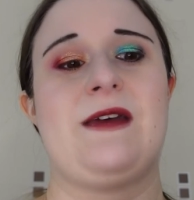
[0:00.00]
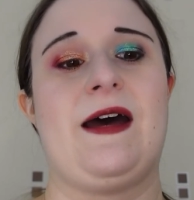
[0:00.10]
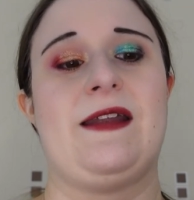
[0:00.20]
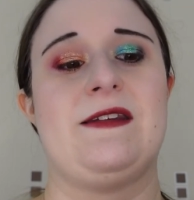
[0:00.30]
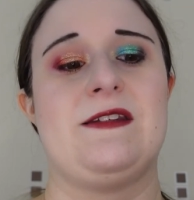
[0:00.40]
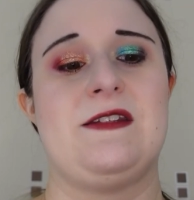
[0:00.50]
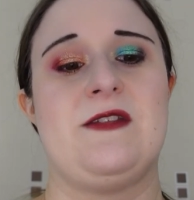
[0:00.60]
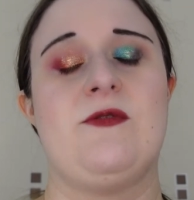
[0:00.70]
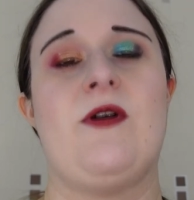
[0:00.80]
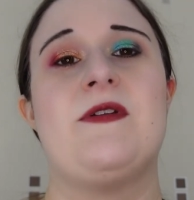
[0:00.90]
and
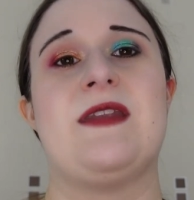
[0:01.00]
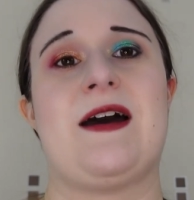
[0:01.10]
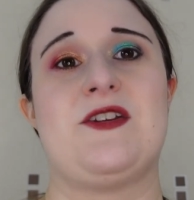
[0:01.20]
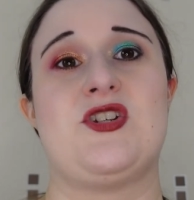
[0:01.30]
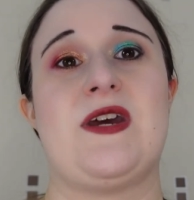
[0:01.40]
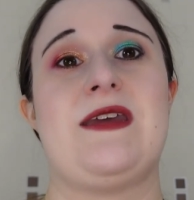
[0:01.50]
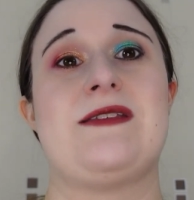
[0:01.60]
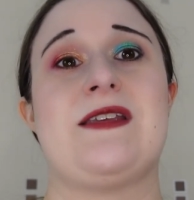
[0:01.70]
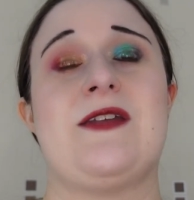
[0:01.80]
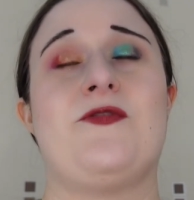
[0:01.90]
there were only 9
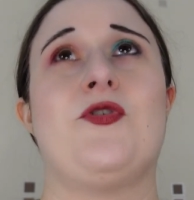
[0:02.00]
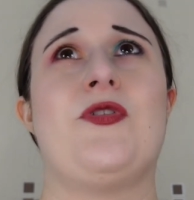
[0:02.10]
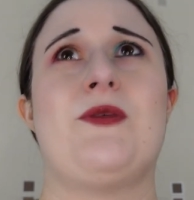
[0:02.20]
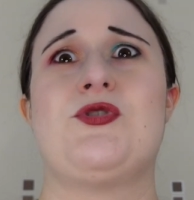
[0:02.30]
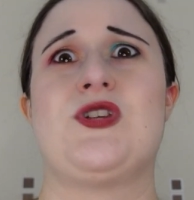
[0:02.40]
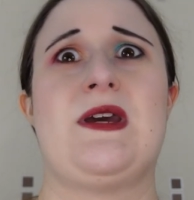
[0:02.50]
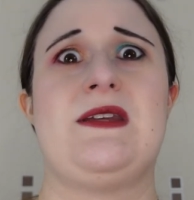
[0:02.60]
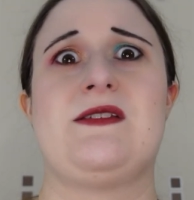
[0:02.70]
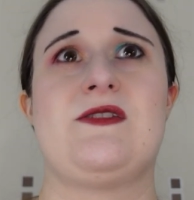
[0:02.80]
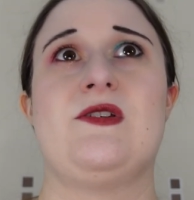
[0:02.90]
shades, and I thought they were
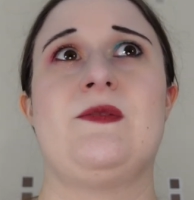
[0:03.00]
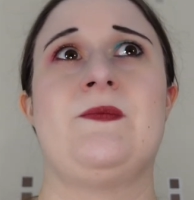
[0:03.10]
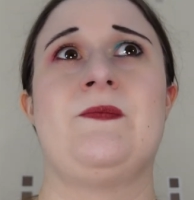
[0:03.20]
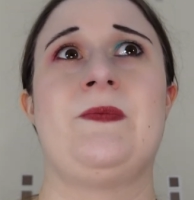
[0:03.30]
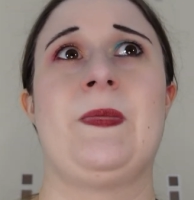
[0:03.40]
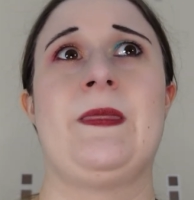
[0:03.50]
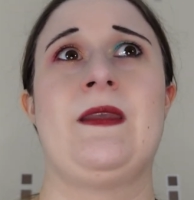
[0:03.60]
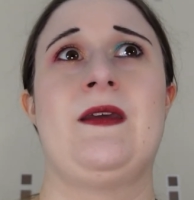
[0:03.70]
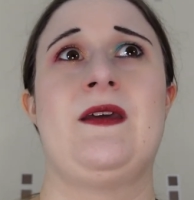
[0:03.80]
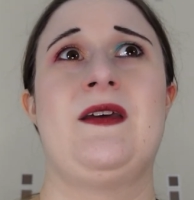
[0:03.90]
shades that.
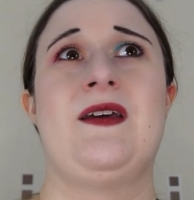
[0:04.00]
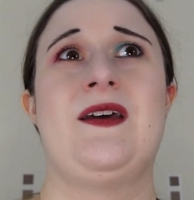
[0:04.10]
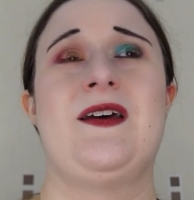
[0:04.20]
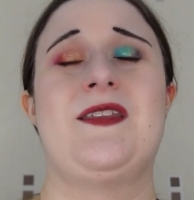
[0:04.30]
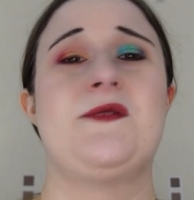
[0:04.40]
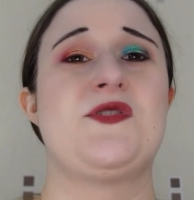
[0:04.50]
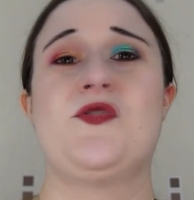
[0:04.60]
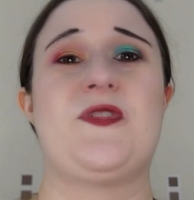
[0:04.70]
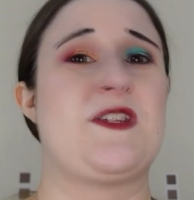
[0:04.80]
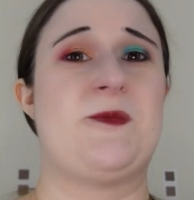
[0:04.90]
There was
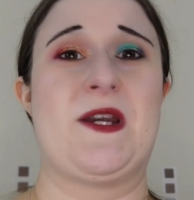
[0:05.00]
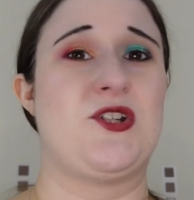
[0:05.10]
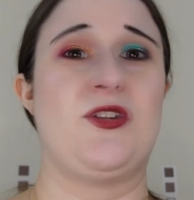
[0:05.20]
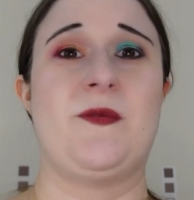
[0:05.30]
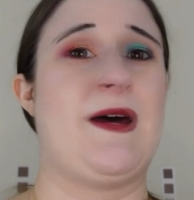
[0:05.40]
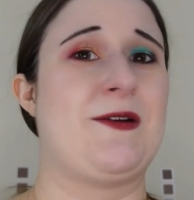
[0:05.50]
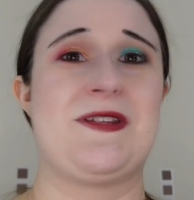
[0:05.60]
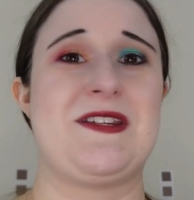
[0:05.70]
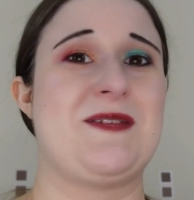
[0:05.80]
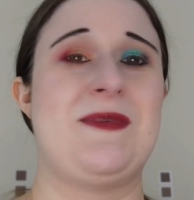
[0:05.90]
nothing special about
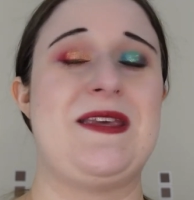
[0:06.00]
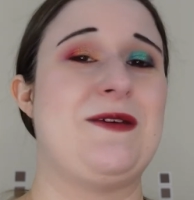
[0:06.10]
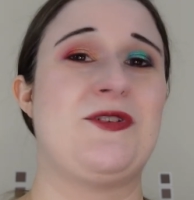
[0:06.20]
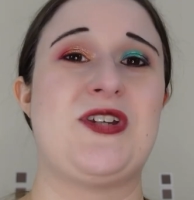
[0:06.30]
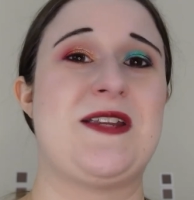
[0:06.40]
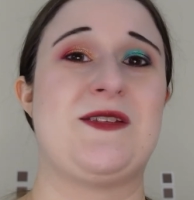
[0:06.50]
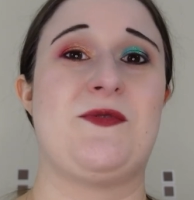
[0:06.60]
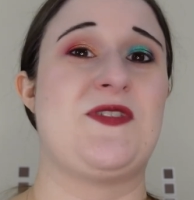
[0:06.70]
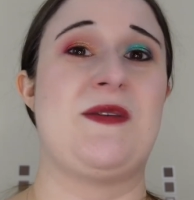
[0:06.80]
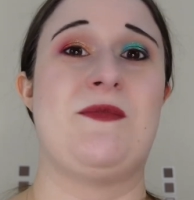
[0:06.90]
it to me. There were shades that
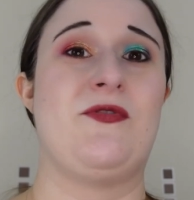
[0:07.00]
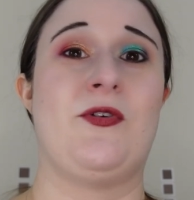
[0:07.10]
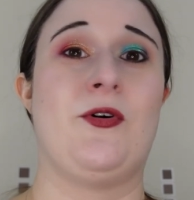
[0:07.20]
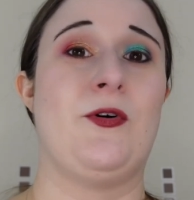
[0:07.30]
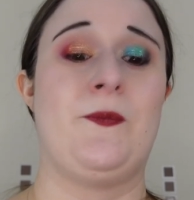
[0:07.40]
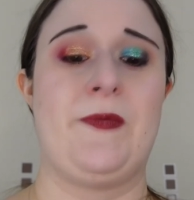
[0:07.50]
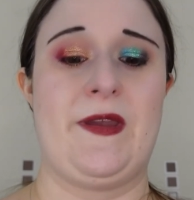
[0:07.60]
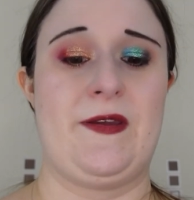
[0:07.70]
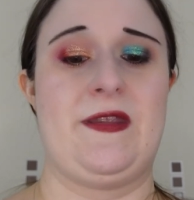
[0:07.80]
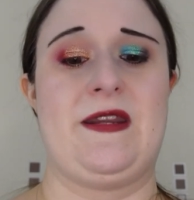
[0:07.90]
we've seen before.
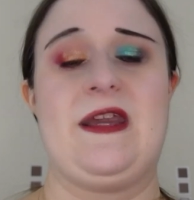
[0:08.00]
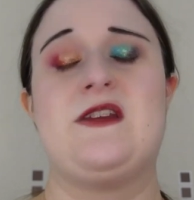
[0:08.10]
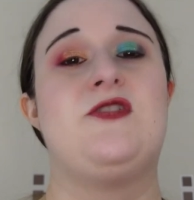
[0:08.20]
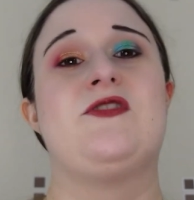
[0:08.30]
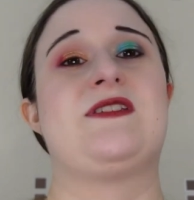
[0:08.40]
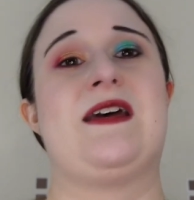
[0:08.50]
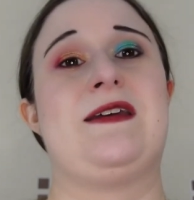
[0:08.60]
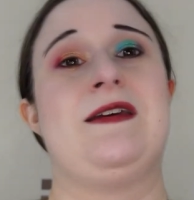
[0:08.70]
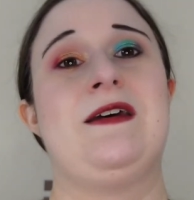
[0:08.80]
Then again, you could say